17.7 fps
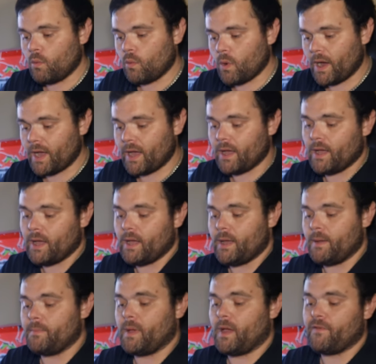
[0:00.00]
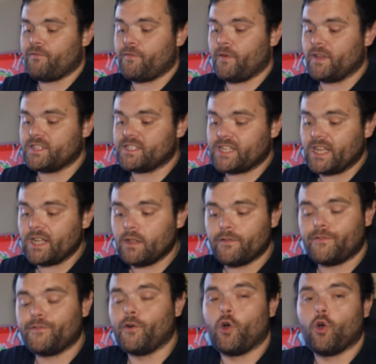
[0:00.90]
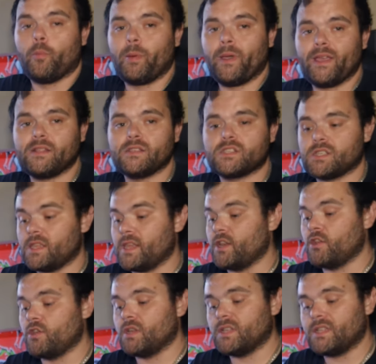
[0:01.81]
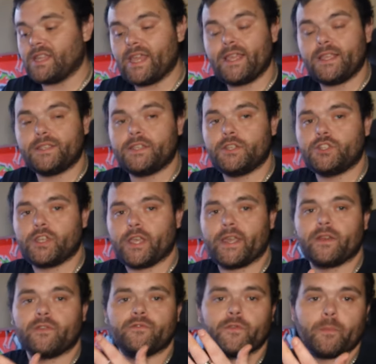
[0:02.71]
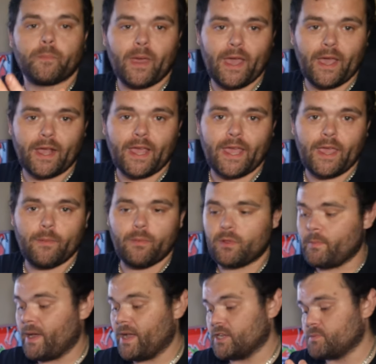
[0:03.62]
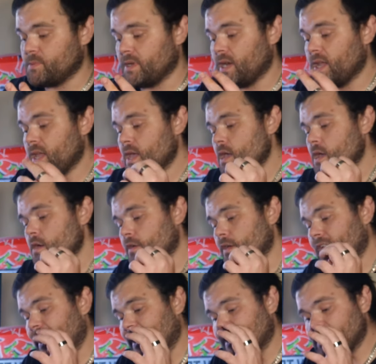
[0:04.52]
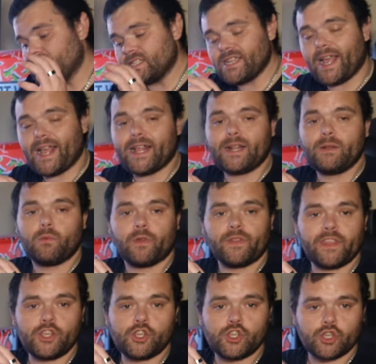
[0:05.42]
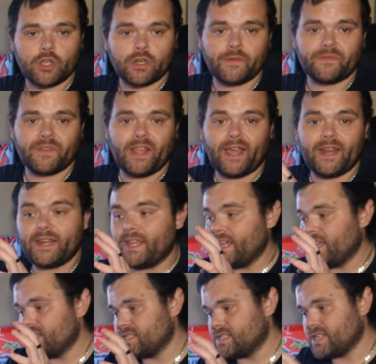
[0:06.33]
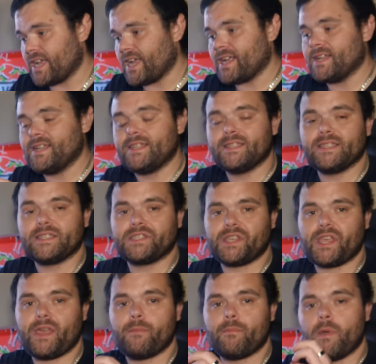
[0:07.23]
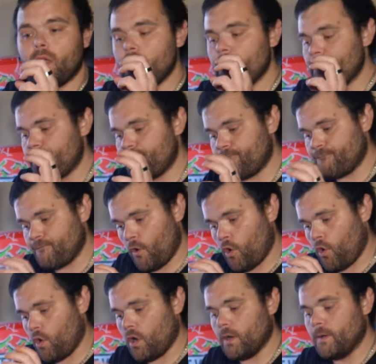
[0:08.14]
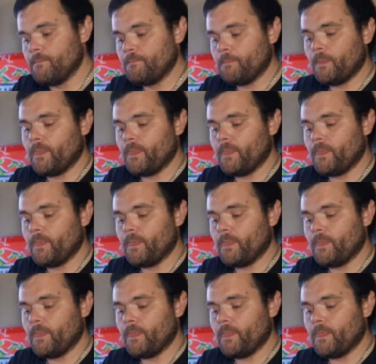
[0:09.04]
uh, a, a single four pin, so then you could daisy chain for better cable management. Exact what well, they should have done exactly the same for